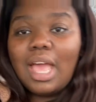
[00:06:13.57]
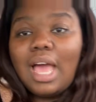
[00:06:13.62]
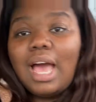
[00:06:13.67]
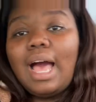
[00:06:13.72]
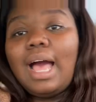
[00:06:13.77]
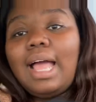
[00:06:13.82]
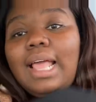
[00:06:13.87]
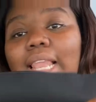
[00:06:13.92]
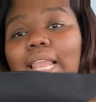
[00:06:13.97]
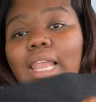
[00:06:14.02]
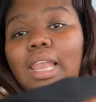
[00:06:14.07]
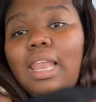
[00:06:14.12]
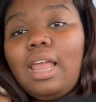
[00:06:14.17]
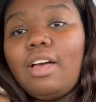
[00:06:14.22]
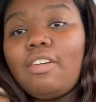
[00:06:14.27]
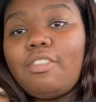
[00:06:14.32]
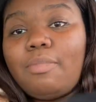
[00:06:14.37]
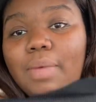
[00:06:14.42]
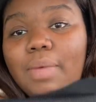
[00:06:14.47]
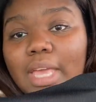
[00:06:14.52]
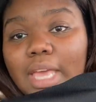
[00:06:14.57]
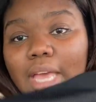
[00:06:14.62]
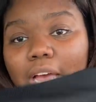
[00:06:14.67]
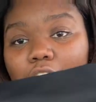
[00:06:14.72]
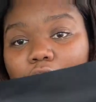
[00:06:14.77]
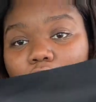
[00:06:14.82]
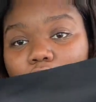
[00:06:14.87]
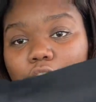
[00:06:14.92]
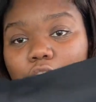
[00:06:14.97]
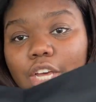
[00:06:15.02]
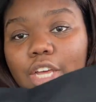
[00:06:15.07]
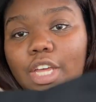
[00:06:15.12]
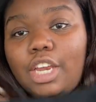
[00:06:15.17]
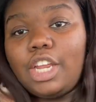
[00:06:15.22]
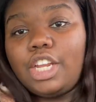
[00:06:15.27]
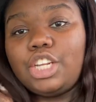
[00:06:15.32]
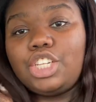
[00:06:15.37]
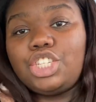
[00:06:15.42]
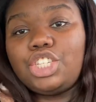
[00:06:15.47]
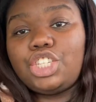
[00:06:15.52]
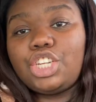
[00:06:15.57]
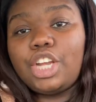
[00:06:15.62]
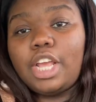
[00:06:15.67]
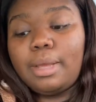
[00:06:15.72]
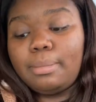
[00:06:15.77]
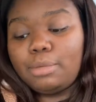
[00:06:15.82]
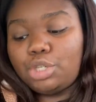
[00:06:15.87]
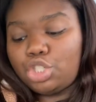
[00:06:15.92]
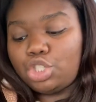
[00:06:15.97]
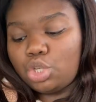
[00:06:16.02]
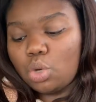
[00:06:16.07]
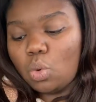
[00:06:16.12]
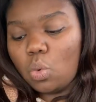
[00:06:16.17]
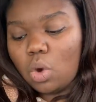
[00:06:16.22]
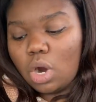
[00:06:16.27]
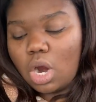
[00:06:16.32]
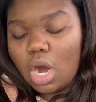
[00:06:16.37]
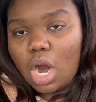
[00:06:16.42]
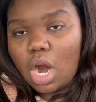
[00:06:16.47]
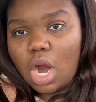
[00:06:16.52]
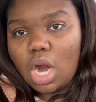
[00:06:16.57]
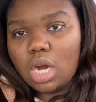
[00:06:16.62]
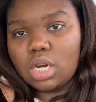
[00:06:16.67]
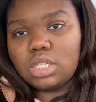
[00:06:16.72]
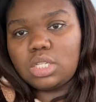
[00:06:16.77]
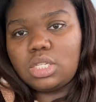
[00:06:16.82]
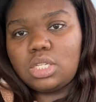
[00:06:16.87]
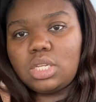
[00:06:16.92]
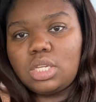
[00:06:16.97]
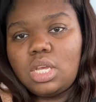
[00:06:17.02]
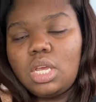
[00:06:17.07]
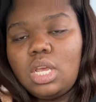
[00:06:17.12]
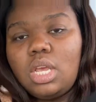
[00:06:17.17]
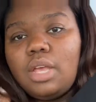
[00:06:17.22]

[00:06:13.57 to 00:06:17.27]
I love me a good gym short.